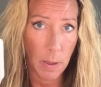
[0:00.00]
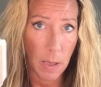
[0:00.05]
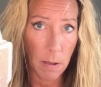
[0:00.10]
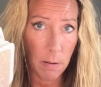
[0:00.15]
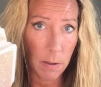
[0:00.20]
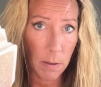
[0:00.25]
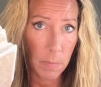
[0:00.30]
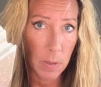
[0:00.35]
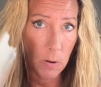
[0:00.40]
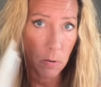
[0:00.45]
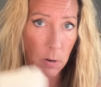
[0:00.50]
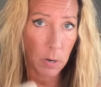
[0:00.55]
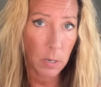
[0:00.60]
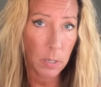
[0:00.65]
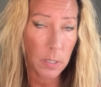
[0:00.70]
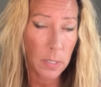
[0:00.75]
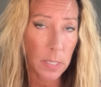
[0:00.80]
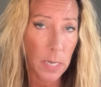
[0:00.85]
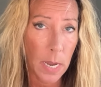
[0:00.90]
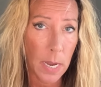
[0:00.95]
Alchemy
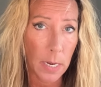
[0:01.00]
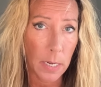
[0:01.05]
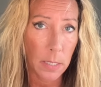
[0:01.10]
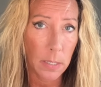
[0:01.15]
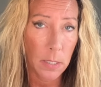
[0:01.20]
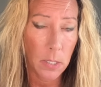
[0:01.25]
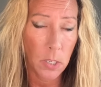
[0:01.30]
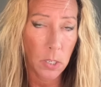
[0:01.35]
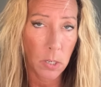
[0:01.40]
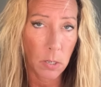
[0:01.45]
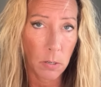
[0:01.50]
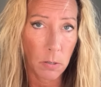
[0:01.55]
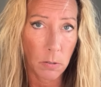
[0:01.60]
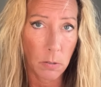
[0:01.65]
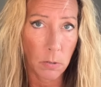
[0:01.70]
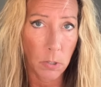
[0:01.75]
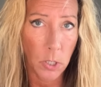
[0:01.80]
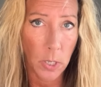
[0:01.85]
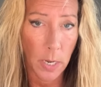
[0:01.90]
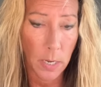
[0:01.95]
Oracle deck
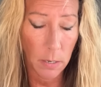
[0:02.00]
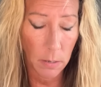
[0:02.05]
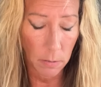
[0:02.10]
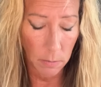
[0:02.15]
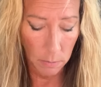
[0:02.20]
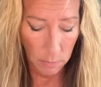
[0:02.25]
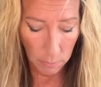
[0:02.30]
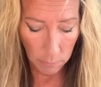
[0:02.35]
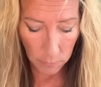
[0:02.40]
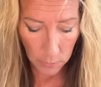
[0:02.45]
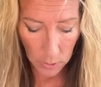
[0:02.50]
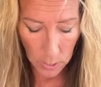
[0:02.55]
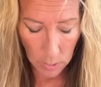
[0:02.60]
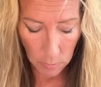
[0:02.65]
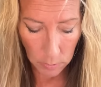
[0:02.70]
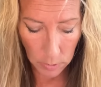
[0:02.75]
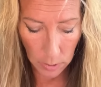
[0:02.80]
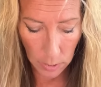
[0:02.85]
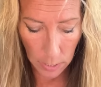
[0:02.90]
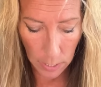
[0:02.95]
to channel for you
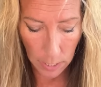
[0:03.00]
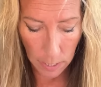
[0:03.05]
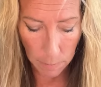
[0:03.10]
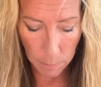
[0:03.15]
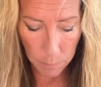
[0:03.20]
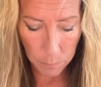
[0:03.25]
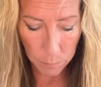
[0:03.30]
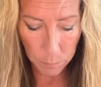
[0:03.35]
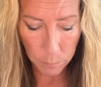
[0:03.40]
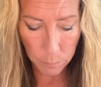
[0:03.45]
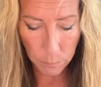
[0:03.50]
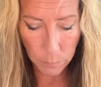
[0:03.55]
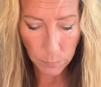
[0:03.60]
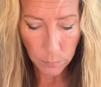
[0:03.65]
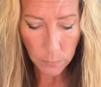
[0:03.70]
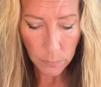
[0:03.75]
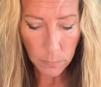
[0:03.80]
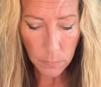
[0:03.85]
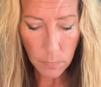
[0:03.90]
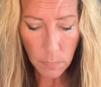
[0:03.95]
today
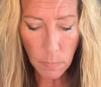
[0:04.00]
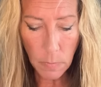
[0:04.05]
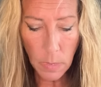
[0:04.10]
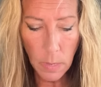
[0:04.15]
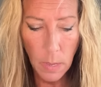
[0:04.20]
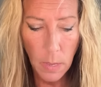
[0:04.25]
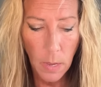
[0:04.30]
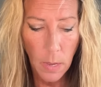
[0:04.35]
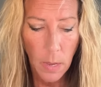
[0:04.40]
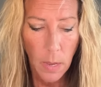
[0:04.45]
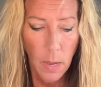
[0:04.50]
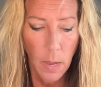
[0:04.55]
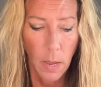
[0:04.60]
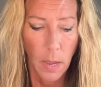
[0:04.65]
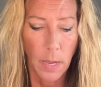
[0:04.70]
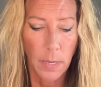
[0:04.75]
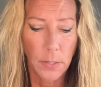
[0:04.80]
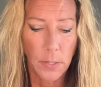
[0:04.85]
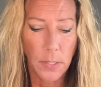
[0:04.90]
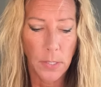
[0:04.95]

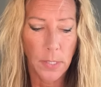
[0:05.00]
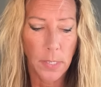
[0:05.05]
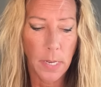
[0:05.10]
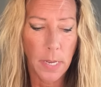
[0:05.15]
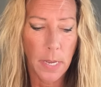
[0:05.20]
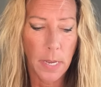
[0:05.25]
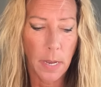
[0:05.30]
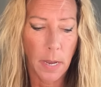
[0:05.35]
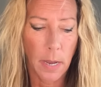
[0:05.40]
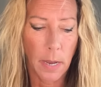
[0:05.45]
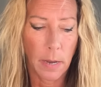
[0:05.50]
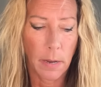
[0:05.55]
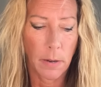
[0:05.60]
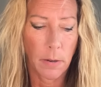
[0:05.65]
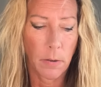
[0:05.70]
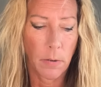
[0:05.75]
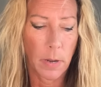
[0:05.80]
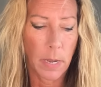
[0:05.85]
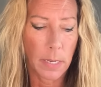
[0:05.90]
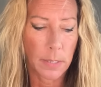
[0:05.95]
and see
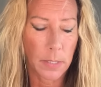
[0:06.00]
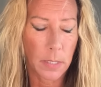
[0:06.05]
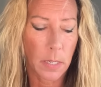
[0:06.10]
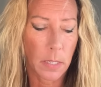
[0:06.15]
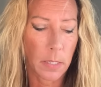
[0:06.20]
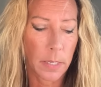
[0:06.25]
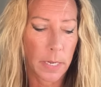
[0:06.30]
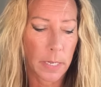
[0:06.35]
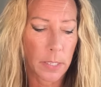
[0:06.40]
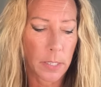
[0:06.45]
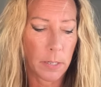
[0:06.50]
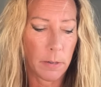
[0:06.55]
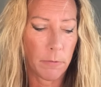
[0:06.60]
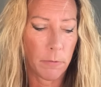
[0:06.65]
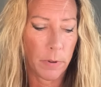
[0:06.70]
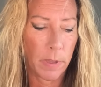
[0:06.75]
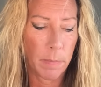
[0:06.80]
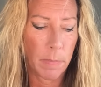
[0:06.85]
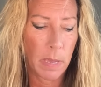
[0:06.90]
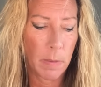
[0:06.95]
how, as a collective,
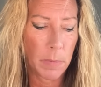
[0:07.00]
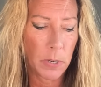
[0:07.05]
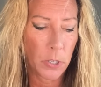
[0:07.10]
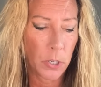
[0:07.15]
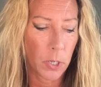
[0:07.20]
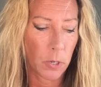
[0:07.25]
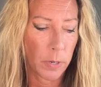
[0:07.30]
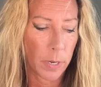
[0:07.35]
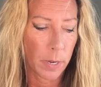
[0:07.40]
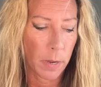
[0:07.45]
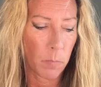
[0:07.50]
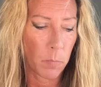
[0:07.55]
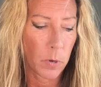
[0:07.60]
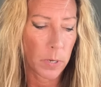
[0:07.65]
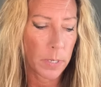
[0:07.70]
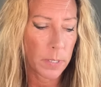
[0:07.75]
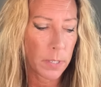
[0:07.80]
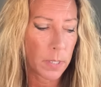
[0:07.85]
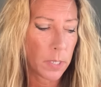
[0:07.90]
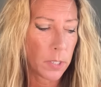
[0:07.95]
we may be showing up. What
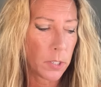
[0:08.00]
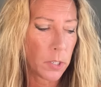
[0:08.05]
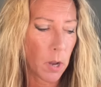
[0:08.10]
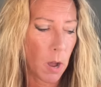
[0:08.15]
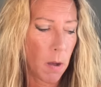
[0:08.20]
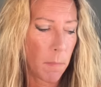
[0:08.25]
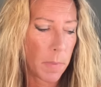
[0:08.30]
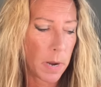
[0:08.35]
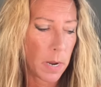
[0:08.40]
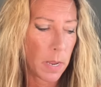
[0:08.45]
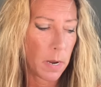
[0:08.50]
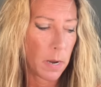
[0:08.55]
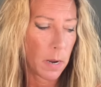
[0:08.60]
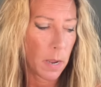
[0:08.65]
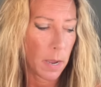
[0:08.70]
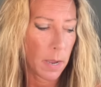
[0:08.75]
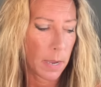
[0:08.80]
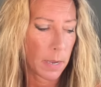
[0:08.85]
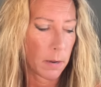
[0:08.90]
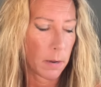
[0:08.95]
is the dominant
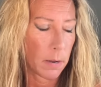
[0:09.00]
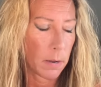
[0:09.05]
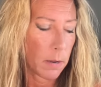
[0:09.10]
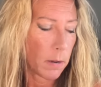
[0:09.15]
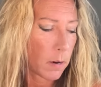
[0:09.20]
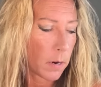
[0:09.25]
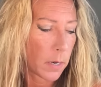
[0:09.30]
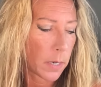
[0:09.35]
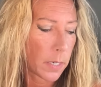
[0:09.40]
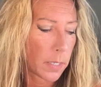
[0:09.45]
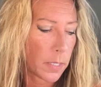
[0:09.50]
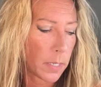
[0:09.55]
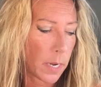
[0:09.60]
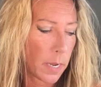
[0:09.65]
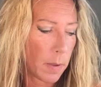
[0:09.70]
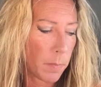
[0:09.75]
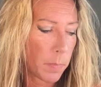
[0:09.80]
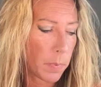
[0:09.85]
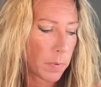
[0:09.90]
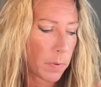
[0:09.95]

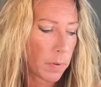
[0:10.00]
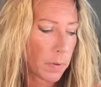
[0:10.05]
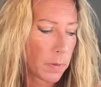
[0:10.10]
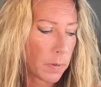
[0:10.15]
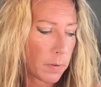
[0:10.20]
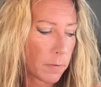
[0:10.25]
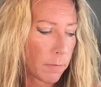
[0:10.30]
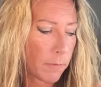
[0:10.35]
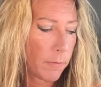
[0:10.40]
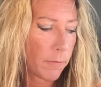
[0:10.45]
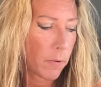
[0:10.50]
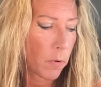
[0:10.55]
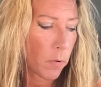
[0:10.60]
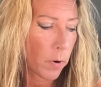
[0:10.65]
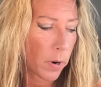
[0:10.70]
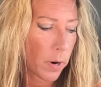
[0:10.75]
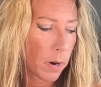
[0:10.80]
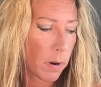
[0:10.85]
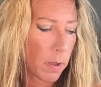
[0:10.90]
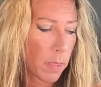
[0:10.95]
archetype
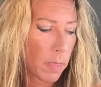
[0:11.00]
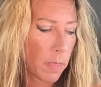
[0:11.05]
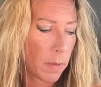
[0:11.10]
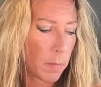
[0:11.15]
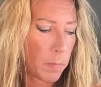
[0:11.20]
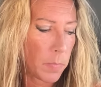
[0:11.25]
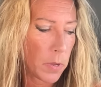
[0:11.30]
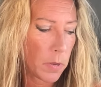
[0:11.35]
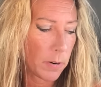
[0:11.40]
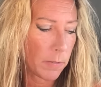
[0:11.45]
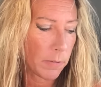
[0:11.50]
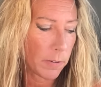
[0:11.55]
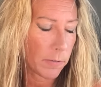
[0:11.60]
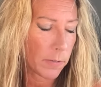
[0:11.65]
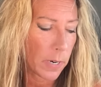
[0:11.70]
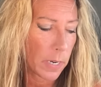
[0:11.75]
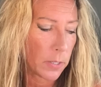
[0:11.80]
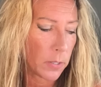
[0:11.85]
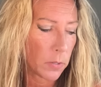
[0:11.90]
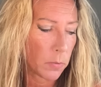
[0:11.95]
for the beautiful
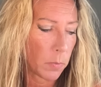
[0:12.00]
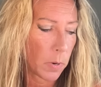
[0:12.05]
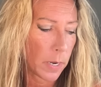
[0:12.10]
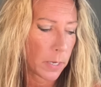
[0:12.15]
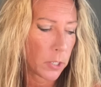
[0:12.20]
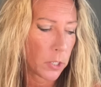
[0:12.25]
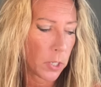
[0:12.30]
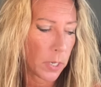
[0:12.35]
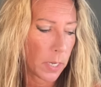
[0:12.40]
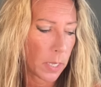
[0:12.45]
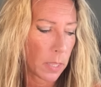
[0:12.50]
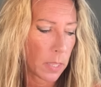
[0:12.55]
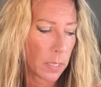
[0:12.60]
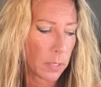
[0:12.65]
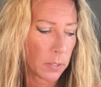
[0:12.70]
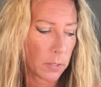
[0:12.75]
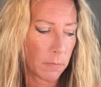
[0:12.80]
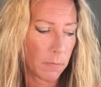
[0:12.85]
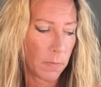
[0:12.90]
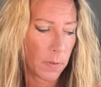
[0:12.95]
friends watching
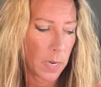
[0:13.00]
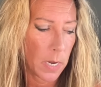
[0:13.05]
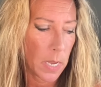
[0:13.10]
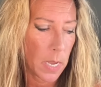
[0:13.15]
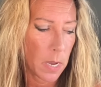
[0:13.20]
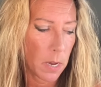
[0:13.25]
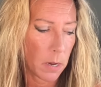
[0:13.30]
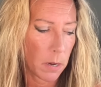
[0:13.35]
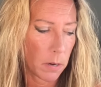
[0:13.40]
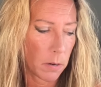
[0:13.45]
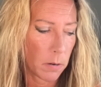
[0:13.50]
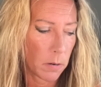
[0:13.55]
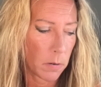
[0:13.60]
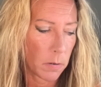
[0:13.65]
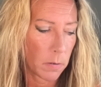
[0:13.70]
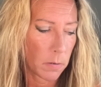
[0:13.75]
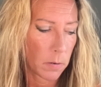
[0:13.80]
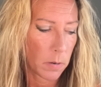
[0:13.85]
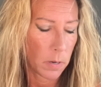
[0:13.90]
this video?